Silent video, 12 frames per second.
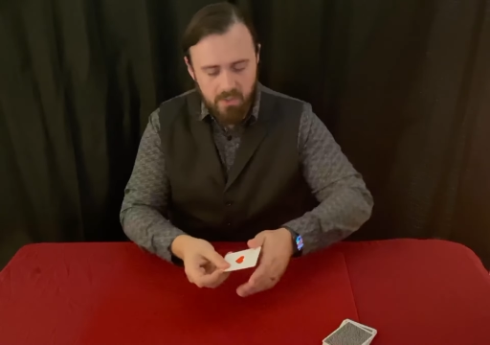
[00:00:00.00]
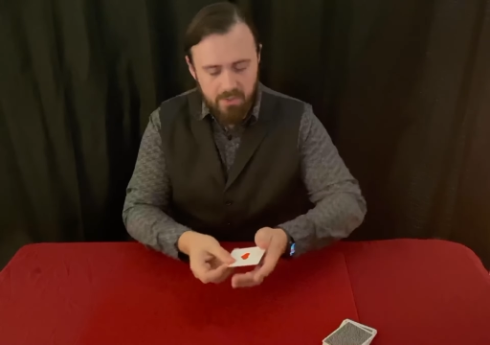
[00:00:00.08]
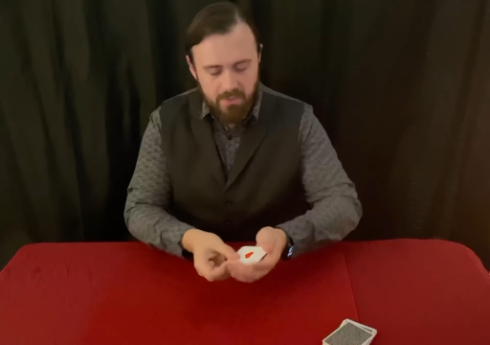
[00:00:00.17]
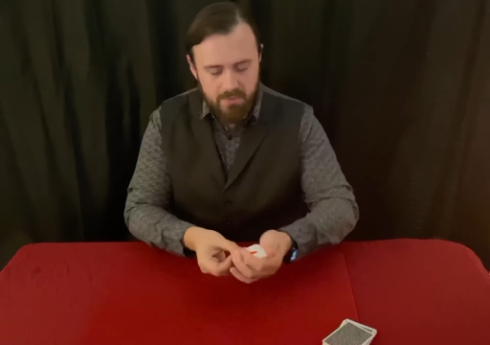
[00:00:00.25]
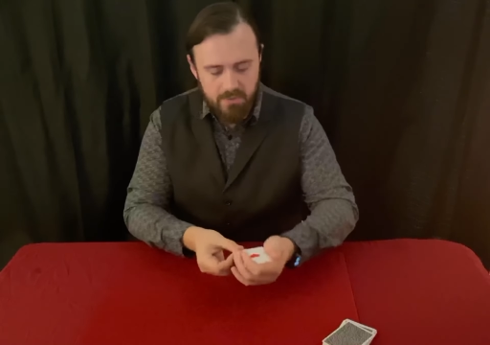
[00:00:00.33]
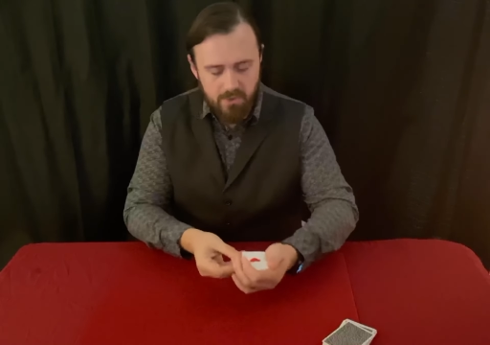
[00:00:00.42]

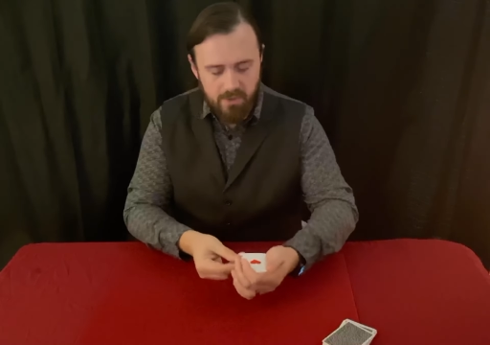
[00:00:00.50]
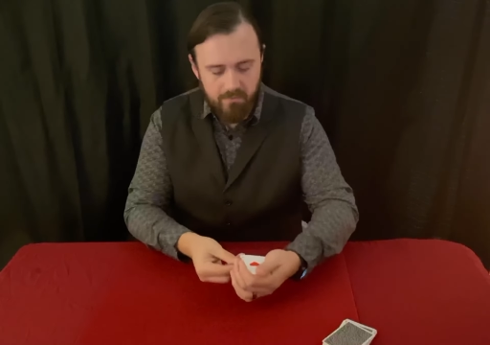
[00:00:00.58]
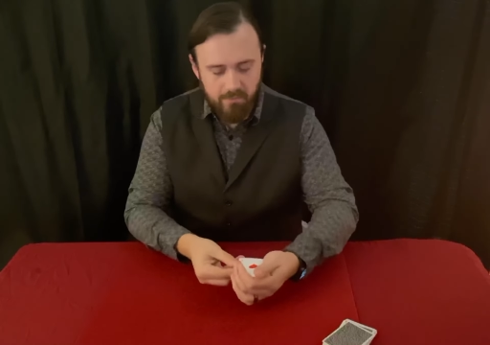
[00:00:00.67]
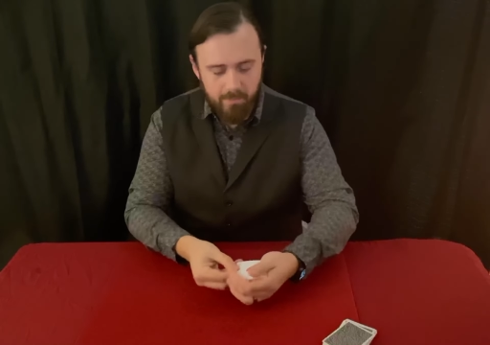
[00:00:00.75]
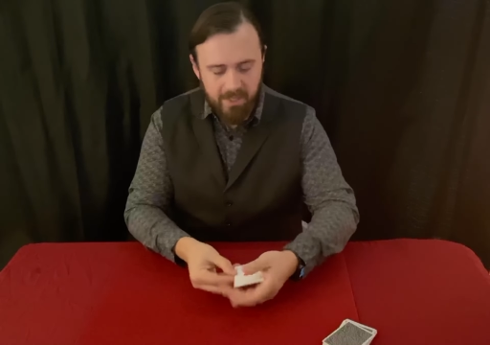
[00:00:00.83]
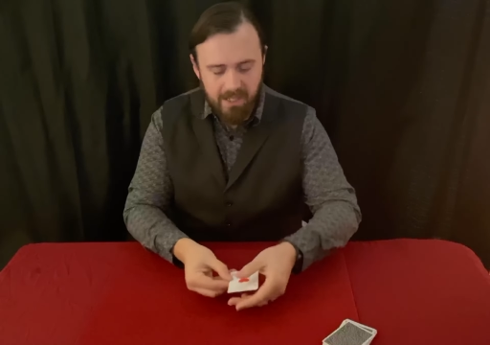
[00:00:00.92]
Starting
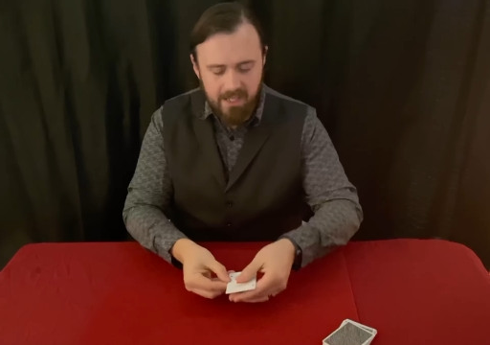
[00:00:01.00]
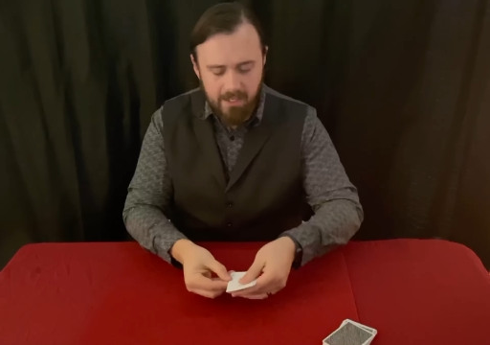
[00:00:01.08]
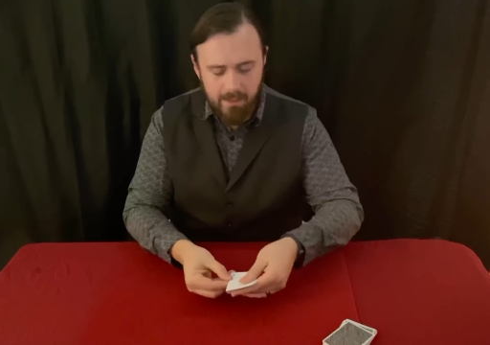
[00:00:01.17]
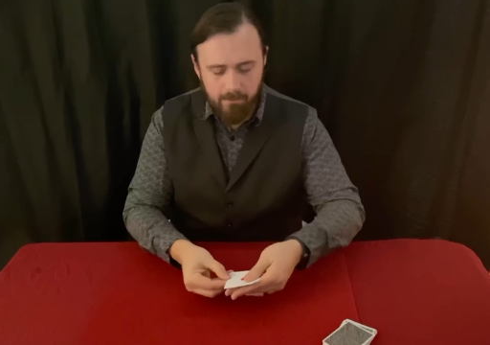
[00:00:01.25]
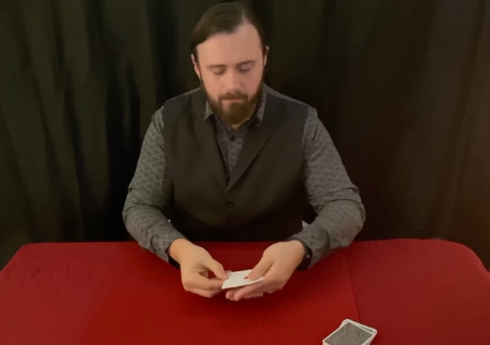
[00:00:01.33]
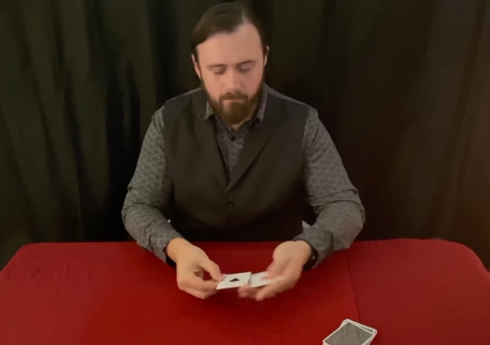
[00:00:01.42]
from
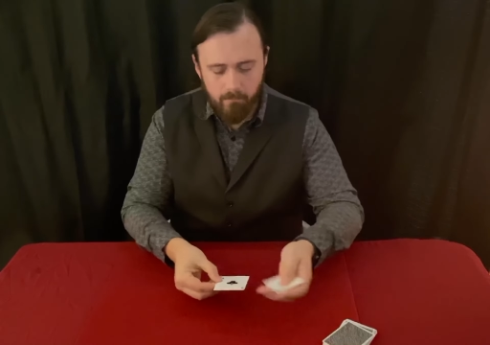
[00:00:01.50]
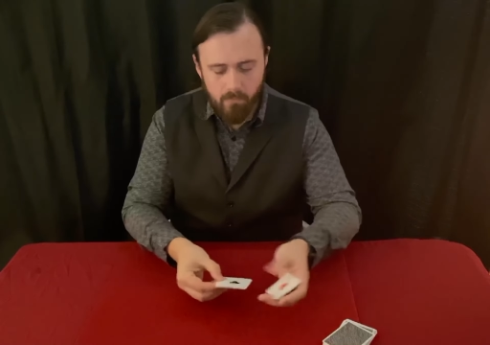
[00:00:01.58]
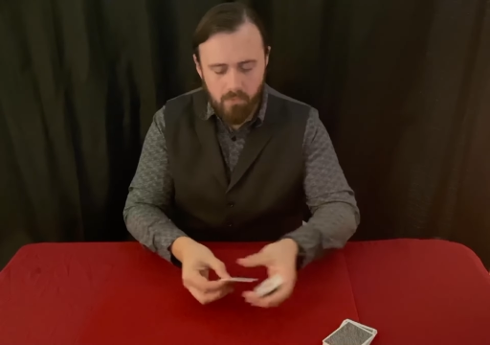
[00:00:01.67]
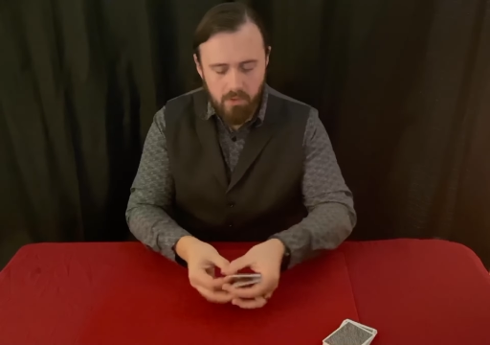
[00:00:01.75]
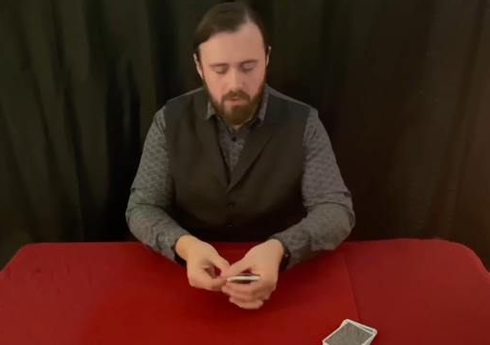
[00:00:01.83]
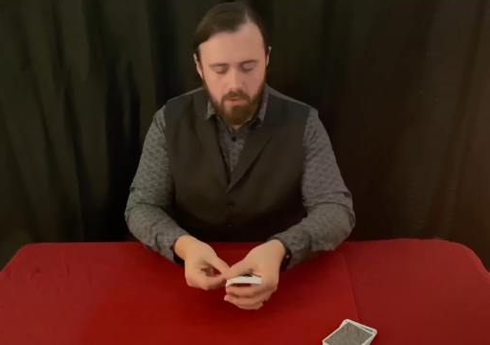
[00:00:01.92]
beginning
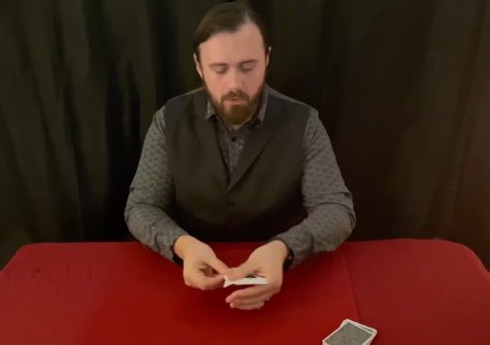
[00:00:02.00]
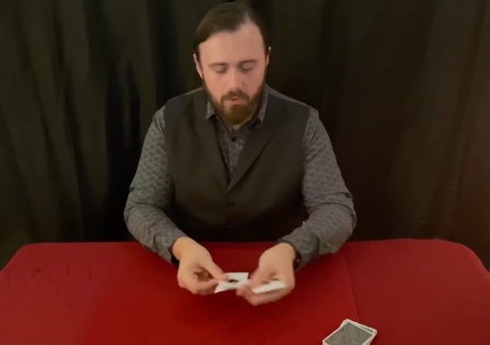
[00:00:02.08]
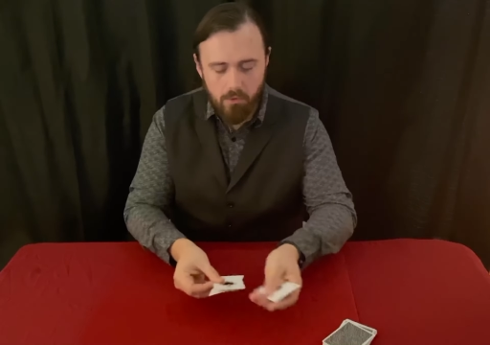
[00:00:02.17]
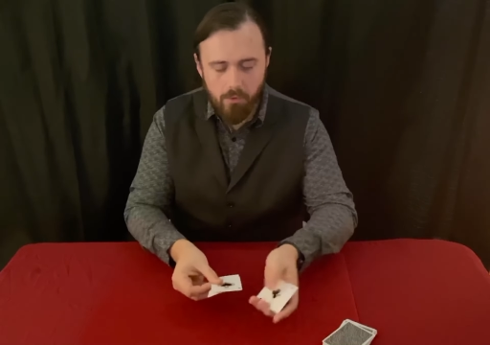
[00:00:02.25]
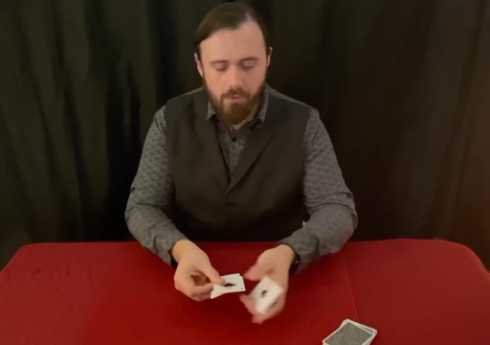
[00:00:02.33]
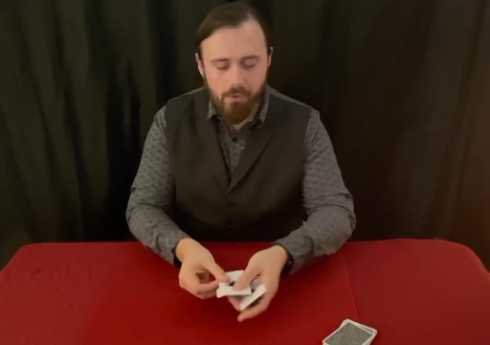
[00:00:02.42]

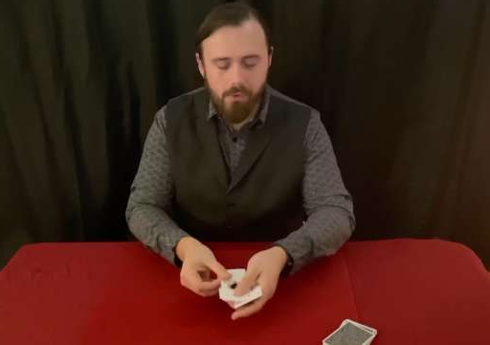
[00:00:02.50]
all